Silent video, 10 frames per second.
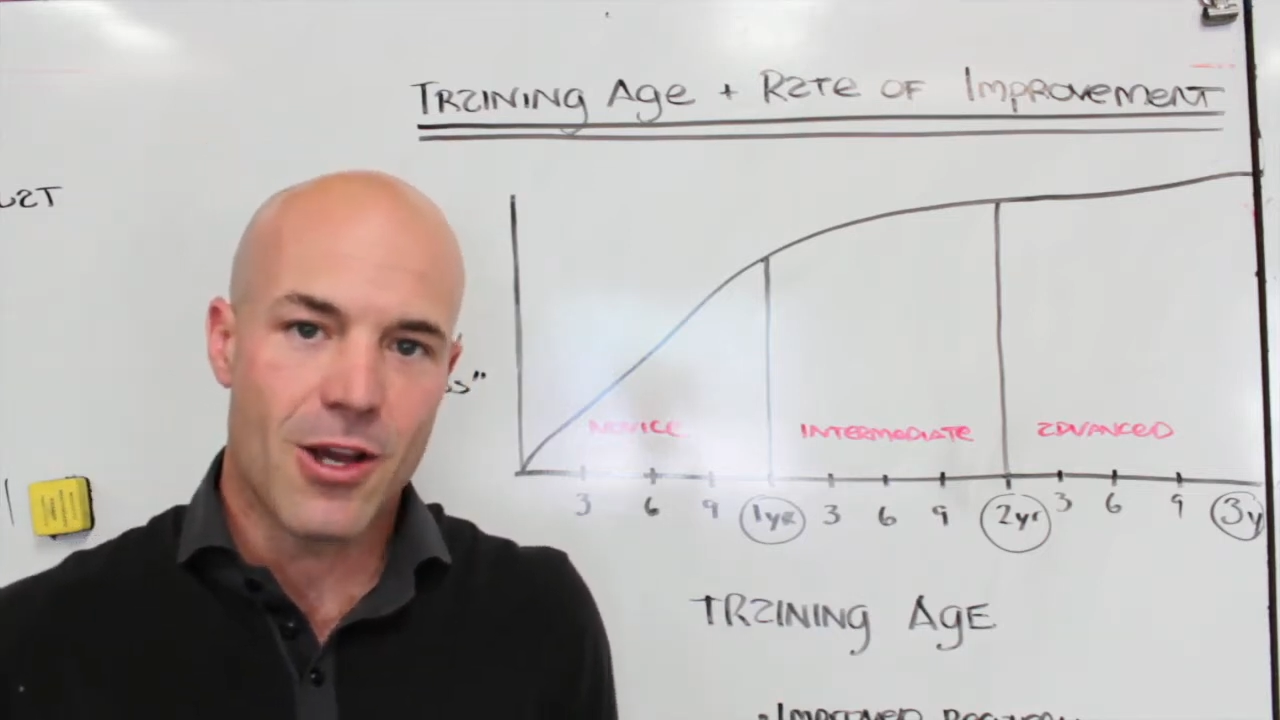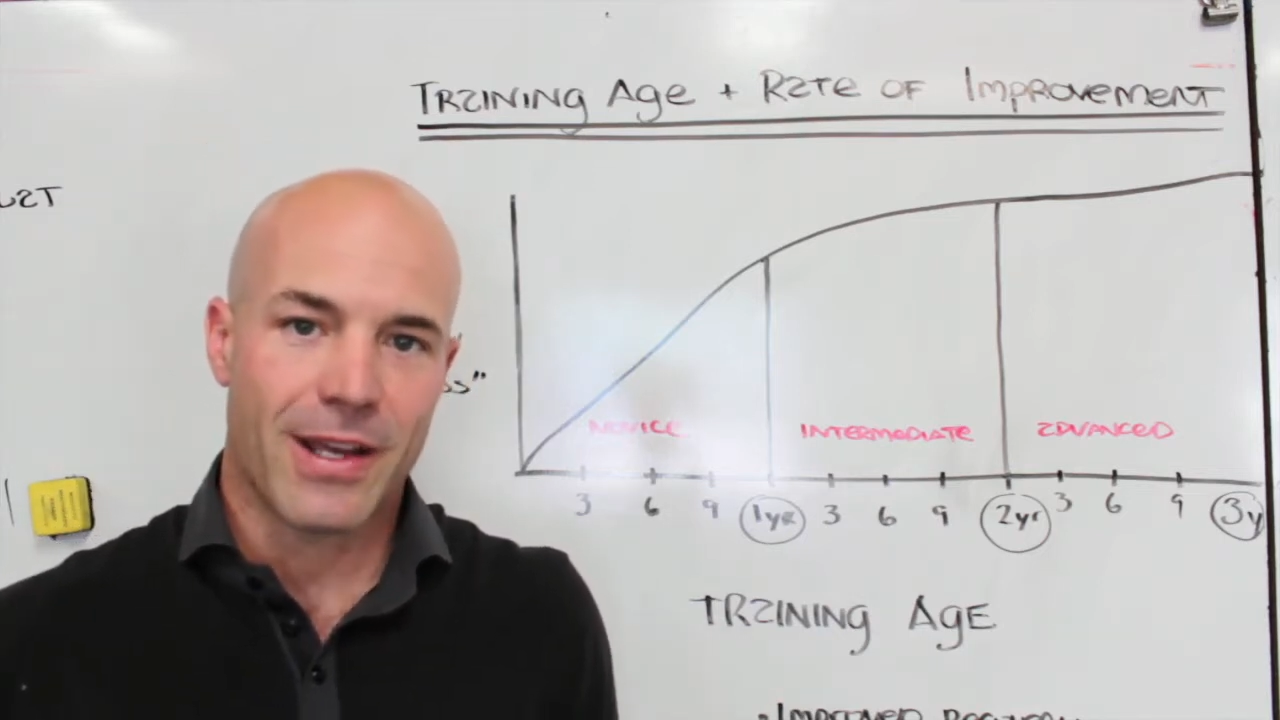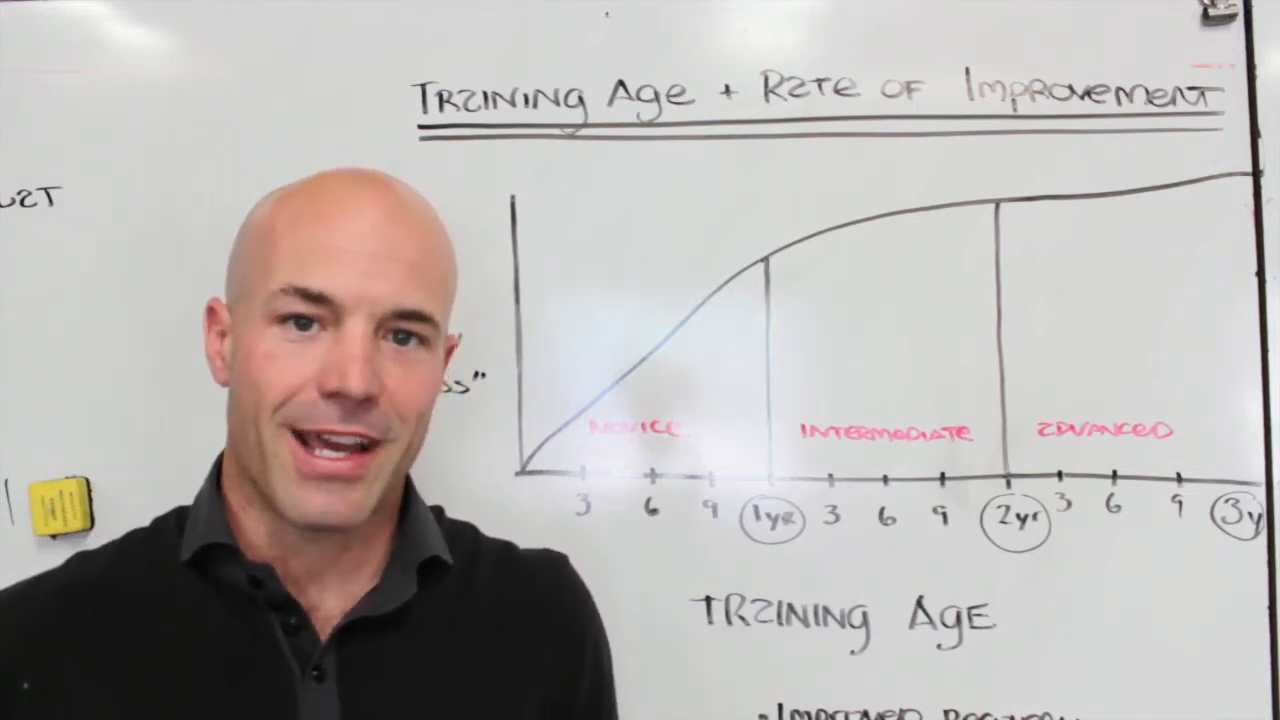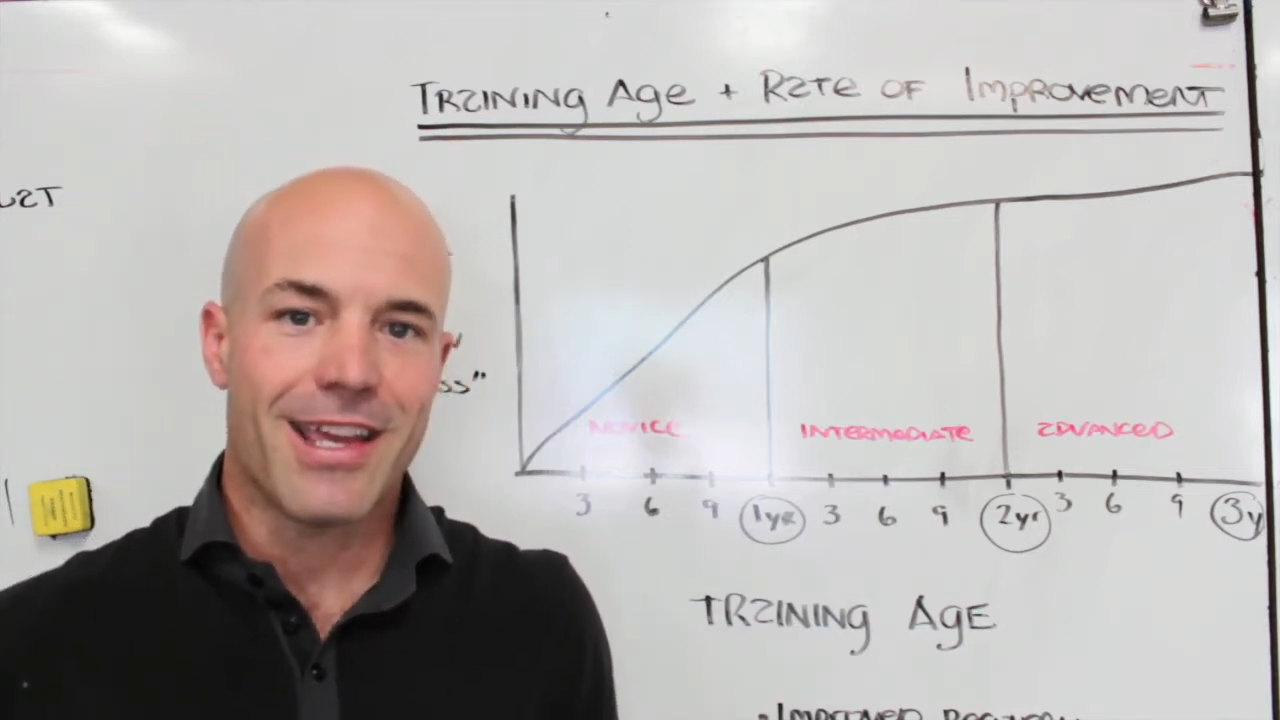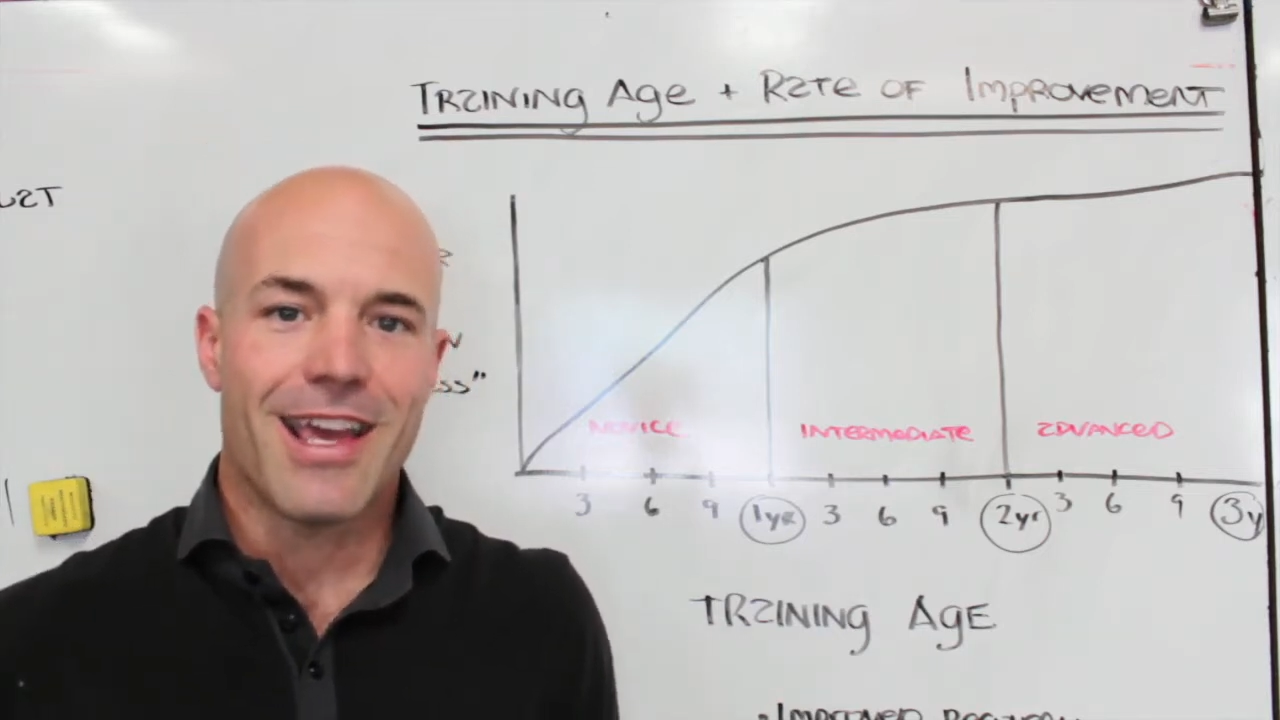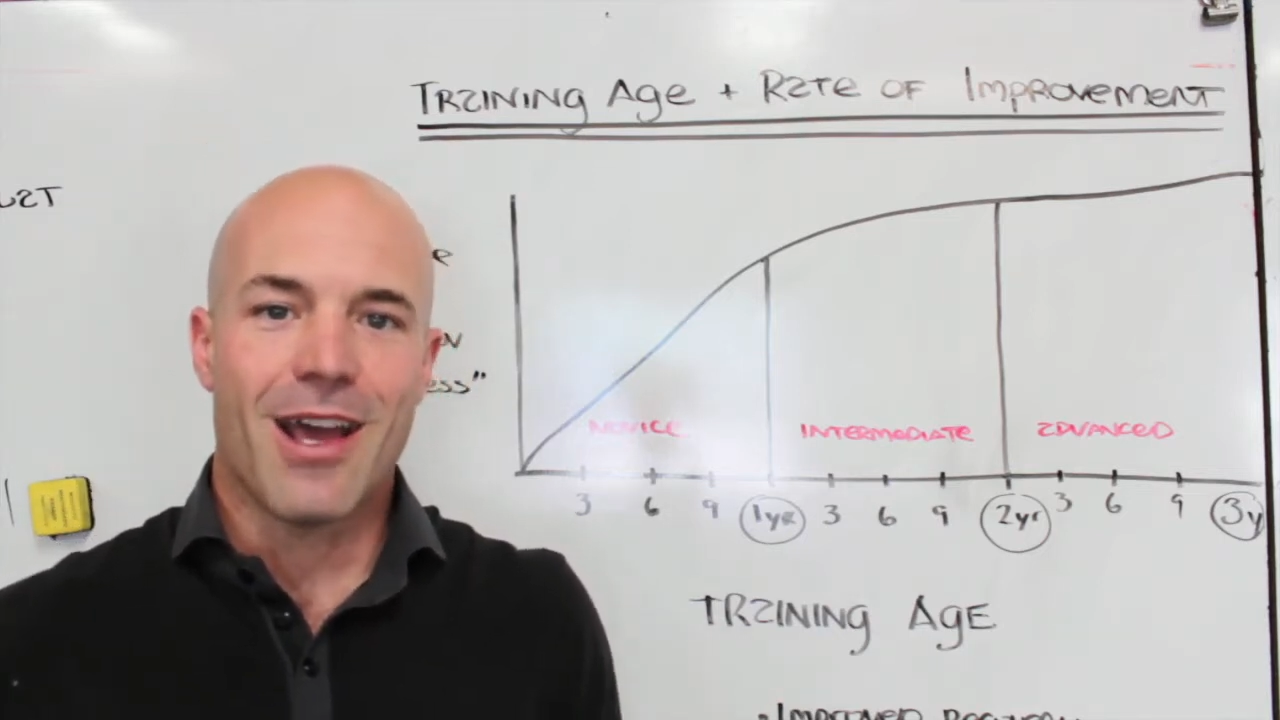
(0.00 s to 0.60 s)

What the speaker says: okay?